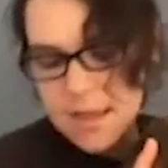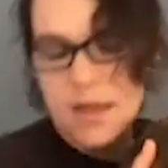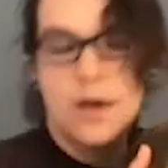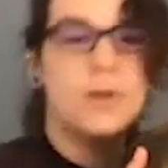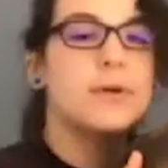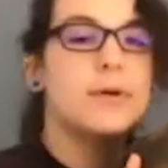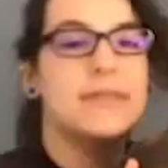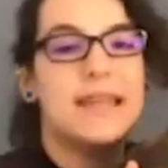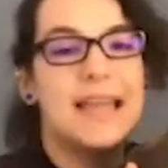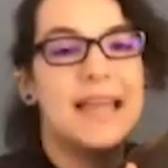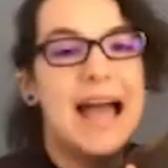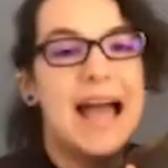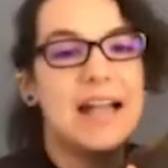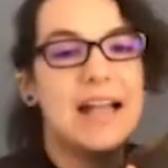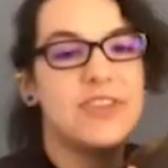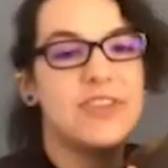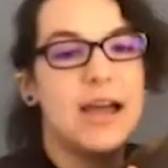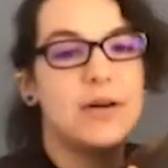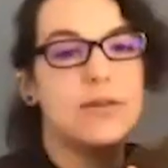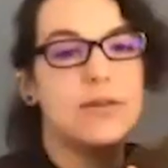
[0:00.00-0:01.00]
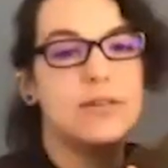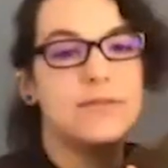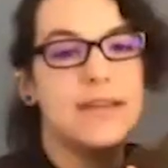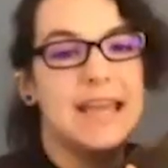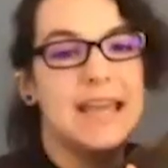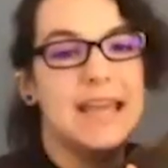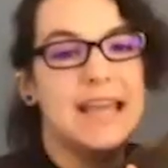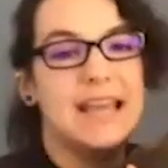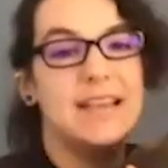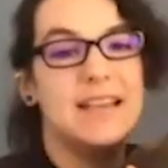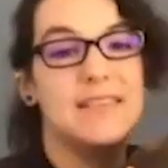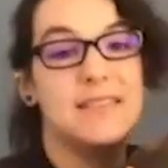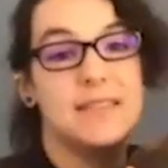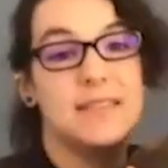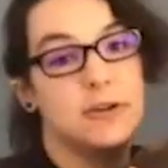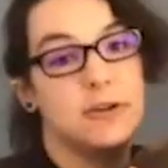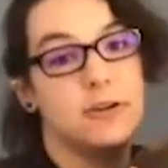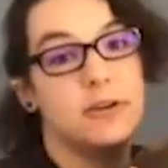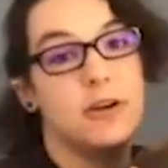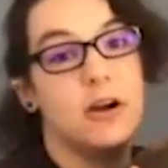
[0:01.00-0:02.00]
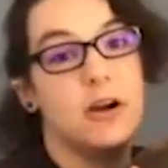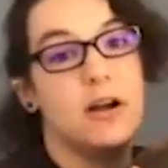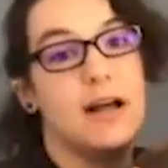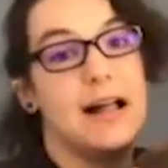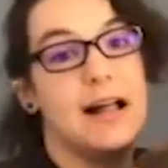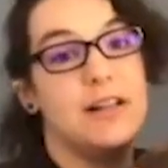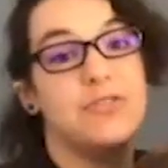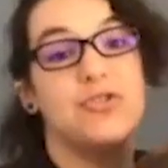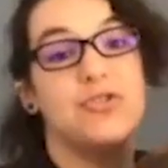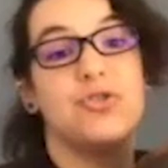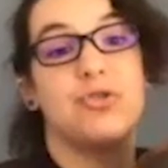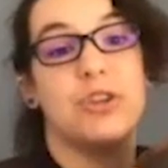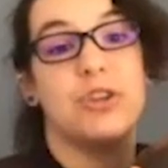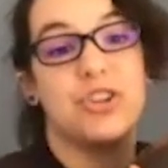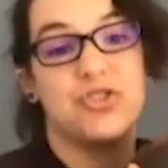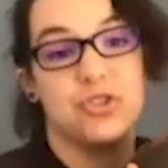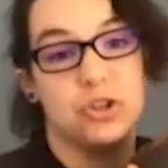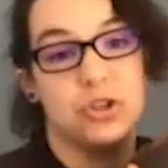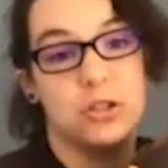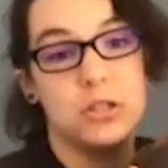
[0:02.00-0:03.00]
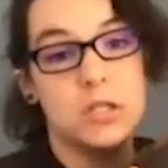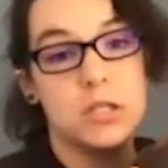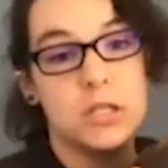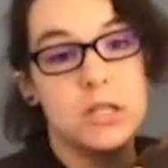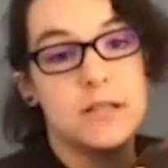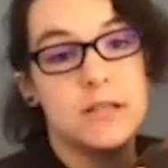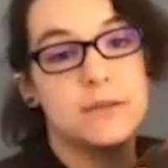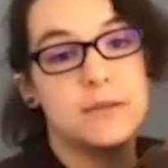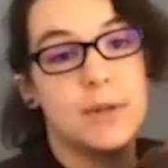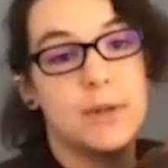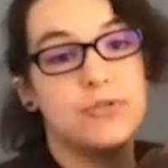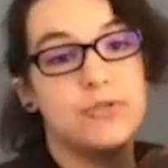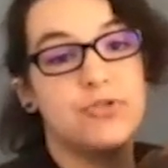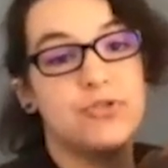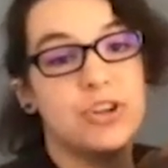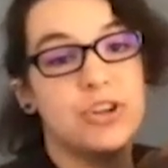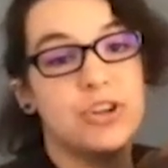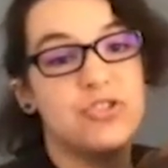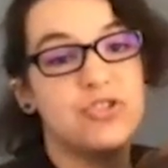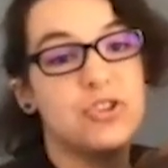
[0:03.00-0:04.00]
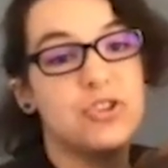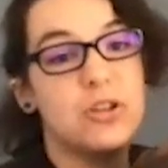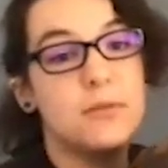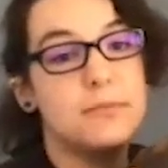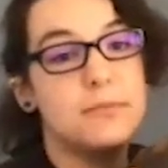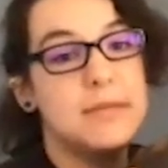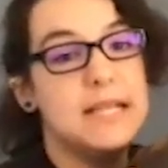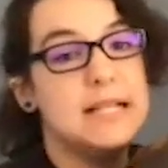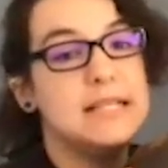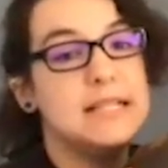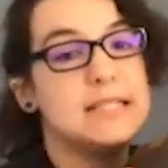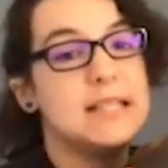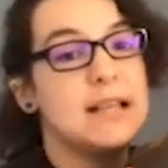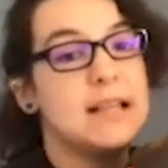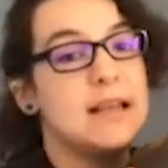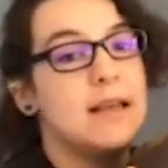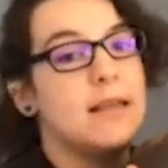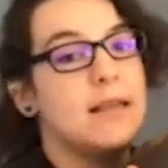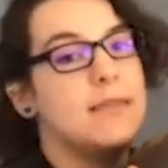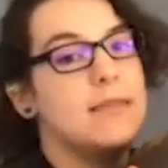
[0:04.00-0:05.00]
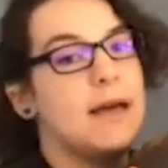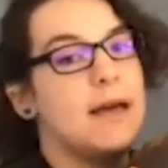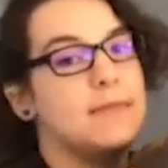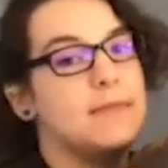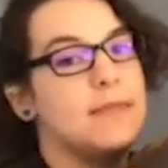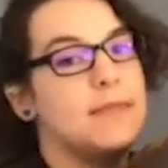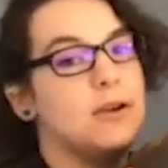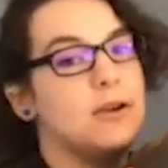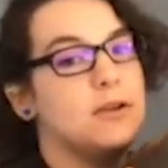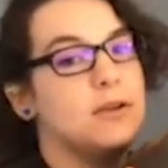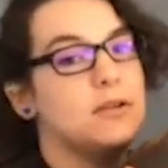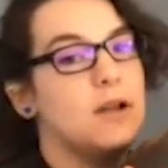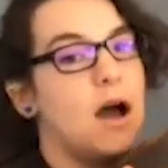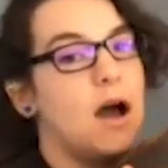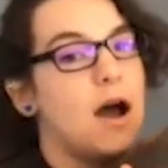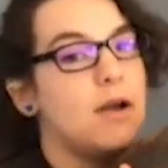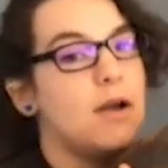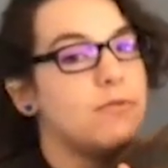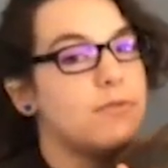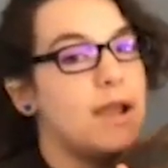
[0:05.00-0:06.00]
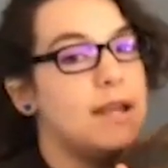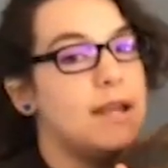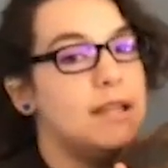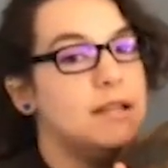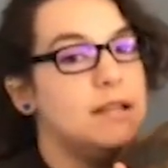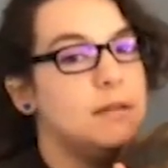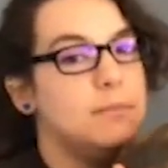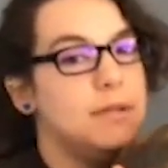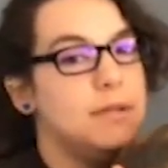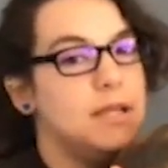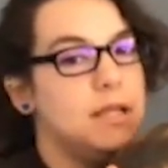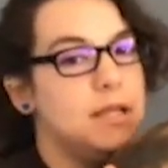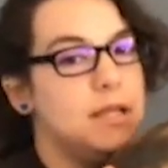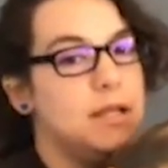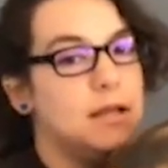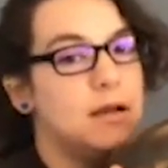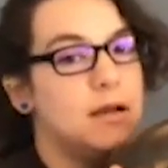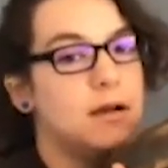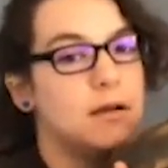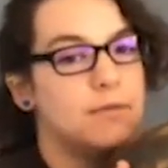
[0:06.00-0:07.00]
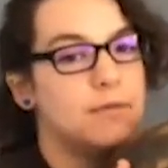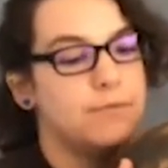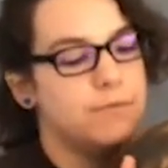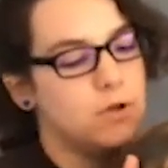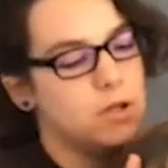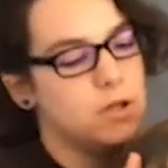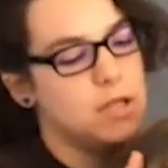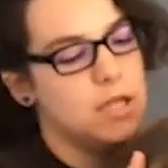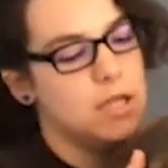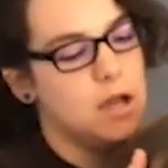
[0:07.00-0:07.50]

When they hatch out of eggs, they're altricial. So altricial means that they're not ready to be fully